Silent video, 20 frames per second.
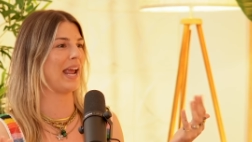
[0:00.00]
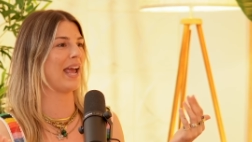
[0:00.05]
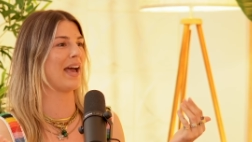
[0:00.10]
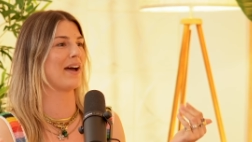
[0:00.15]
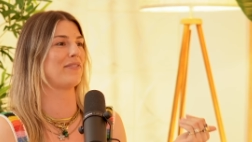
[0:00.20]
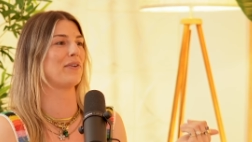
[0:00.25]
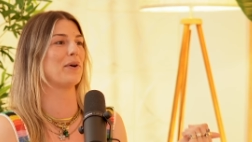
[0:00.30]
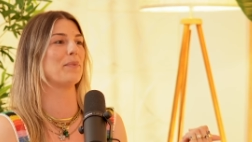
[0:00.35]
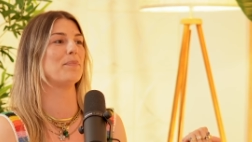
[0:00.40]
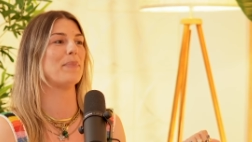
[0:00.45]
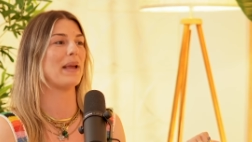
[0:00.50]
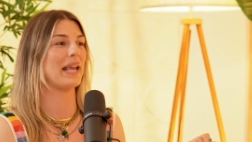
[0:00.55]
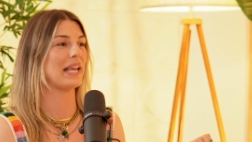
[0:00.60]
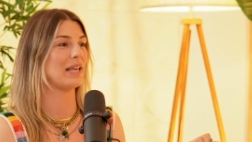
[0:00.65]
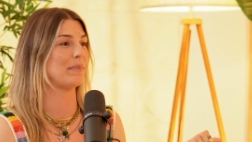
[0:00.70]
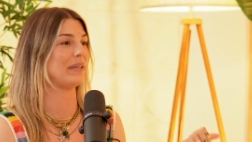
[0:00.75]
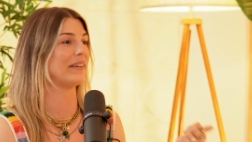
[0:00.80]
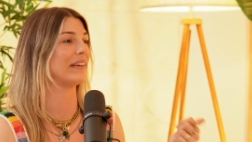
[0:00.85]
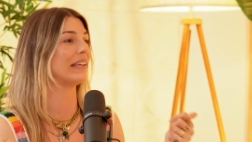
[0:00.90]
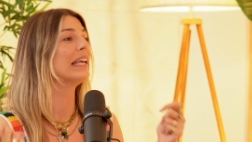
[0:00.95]
have a
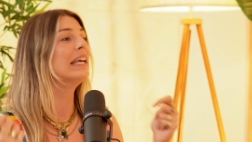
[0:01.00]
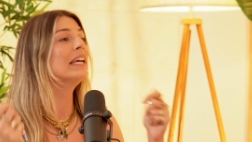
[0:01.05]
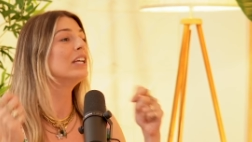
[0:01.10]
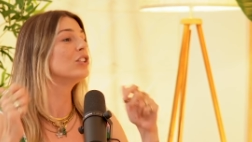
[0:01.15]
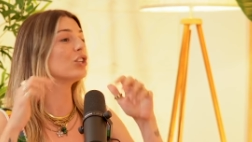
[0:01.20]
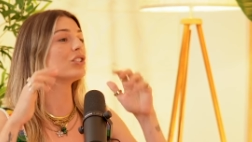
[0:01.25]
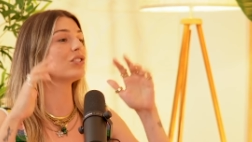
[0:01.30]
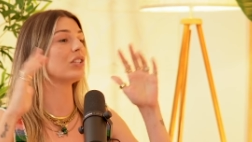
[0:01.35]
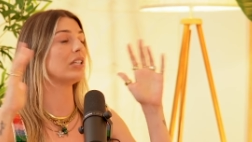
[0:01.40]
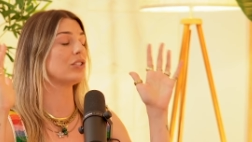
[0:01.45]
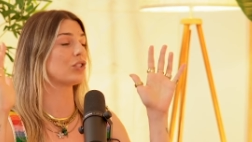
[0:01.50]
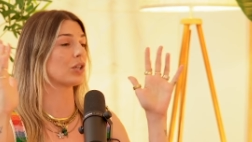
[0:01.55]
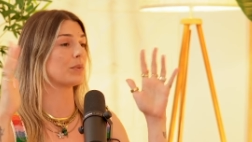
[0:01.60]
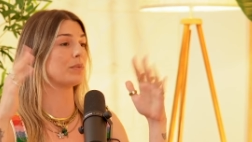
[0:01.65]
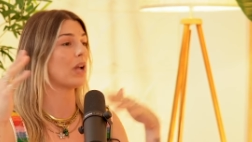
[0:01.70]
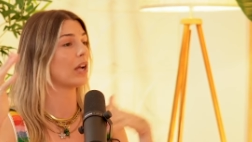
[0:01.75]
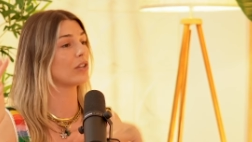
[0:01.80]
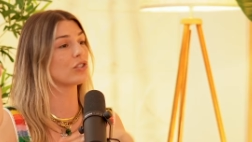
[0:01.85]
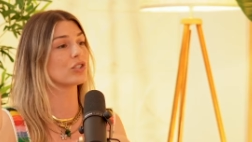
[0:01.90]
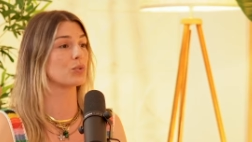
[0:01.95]
baby? Like, just in term,
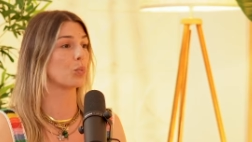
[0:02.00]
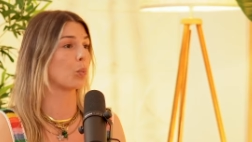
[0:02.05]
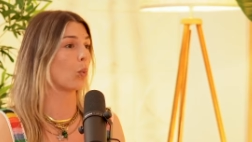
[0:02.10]
not just